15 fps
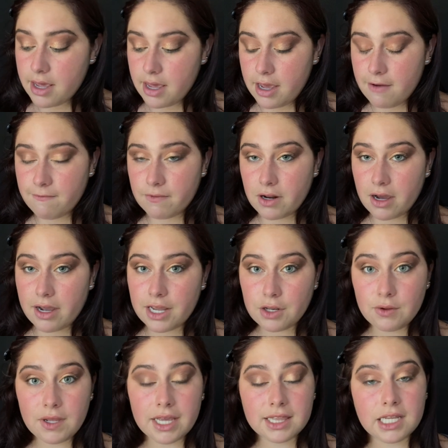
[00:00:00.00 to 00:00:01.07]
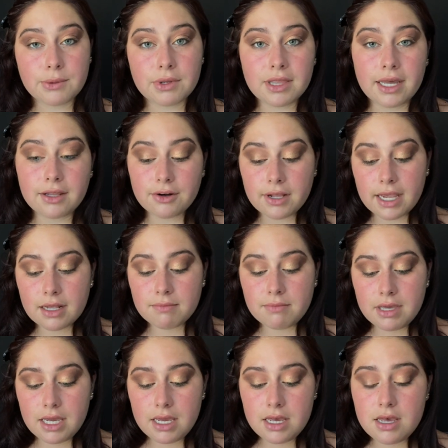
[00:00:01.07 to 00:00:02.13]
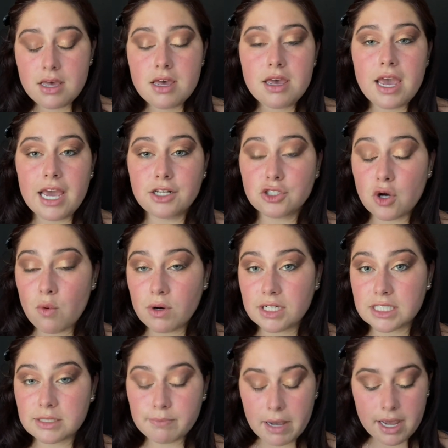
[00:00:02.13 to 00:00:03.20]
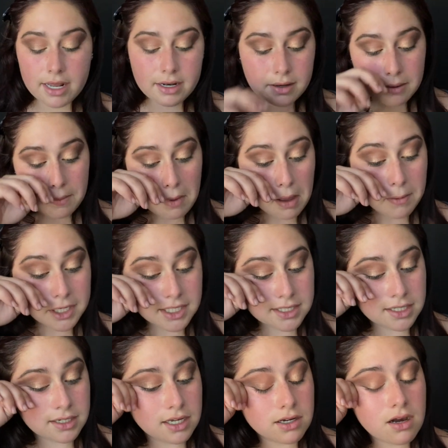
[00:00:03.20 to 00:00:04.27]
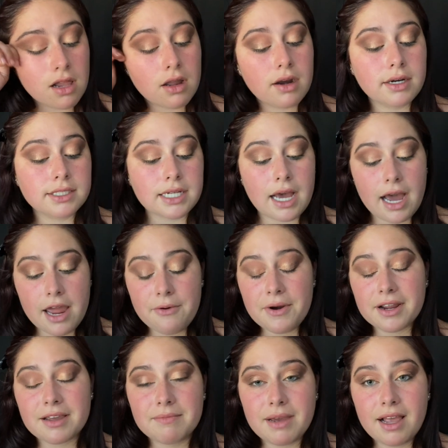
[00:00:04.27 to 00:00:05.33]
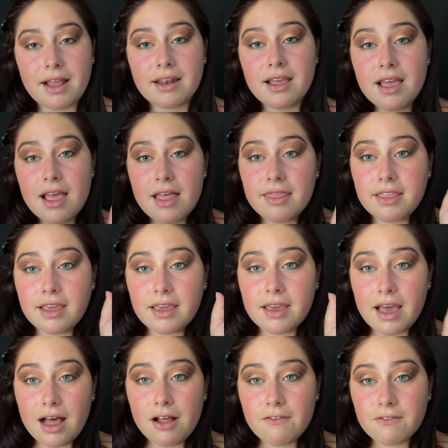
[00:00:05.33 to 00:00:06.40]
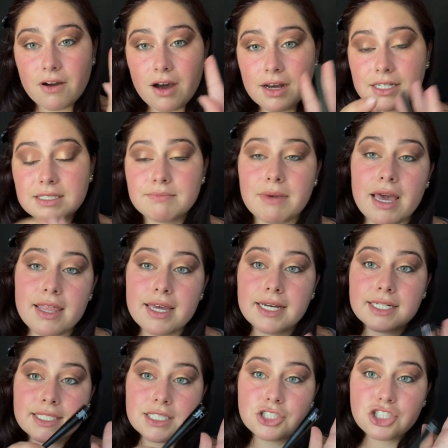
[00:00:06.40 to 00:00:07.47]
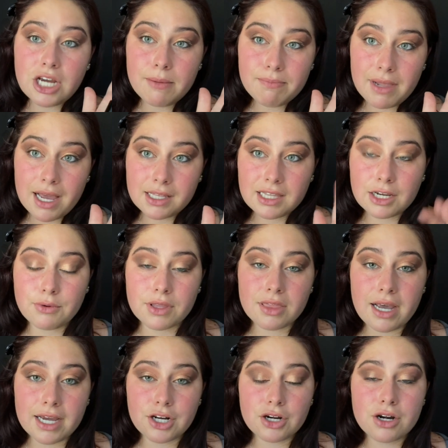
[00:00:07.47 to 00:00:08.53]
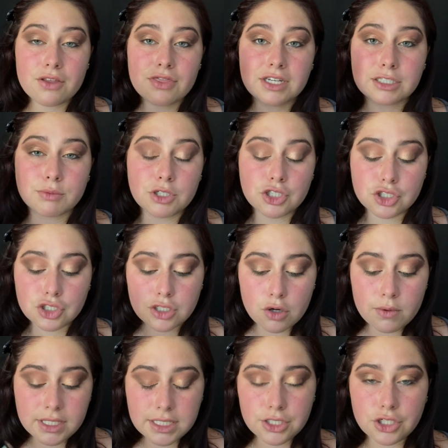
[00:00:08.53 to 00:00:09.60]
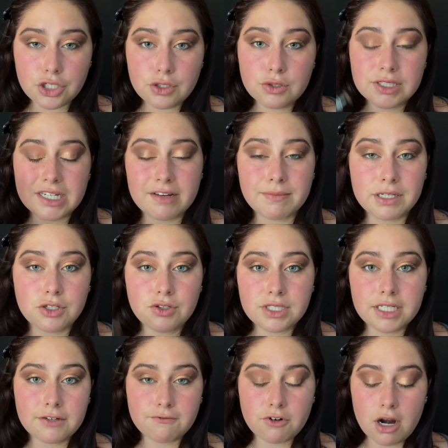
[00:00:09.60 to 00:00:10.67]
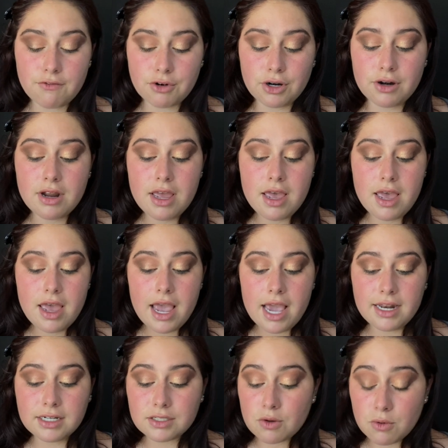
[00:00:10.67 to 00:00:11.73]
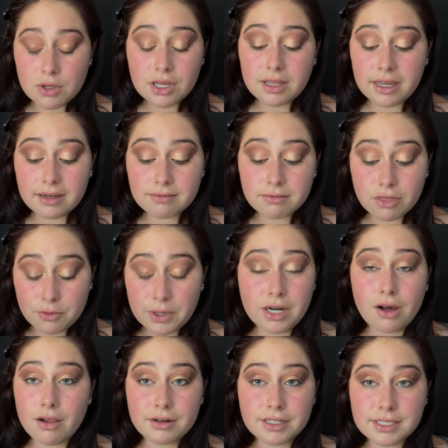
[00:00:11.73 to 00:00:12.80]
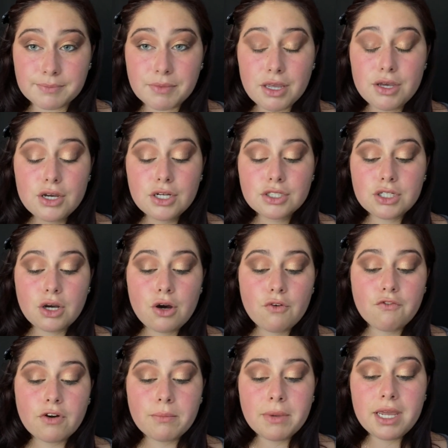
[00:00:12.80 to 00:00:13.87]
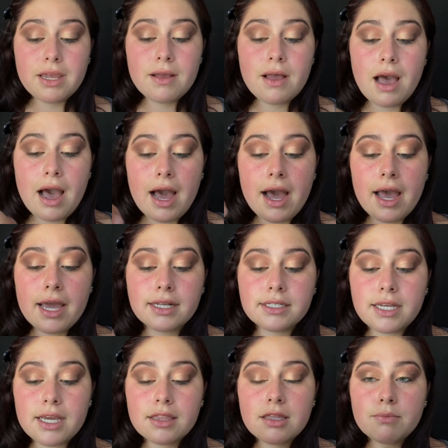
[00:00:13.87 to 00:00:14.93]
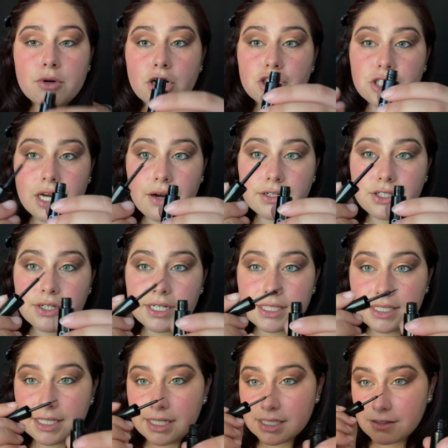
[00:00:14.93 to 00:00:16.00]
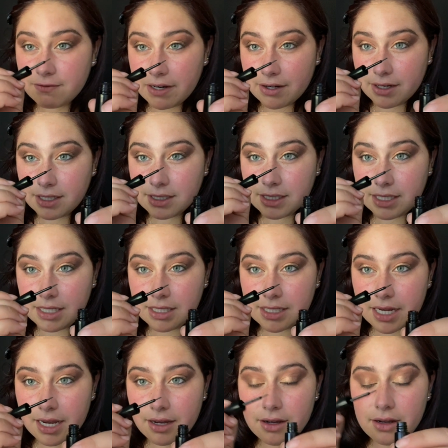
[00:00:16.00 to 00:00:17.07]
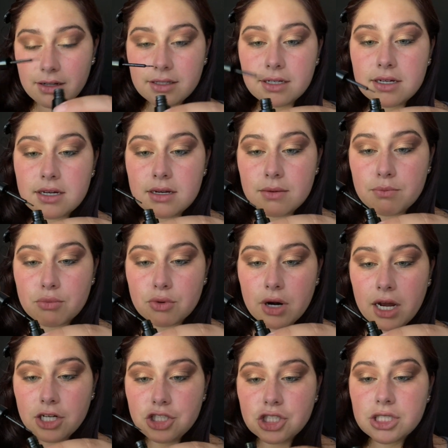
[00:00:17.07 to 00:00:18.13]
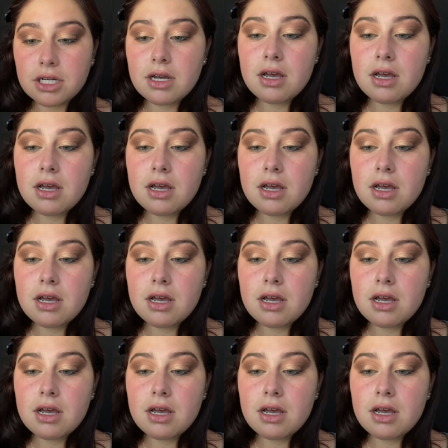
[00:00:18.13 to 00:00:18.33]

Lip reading: If not, and you like liquid liner like me and don't want to spend a gazillion dollars, I recommend the e.l.f. Cosmetics Jet Black Liquid Liner. This one is so easy to use and I've been using it forever, and it's only like $3. So for me, I take the brush out. As you can see, it's a very detailed brush.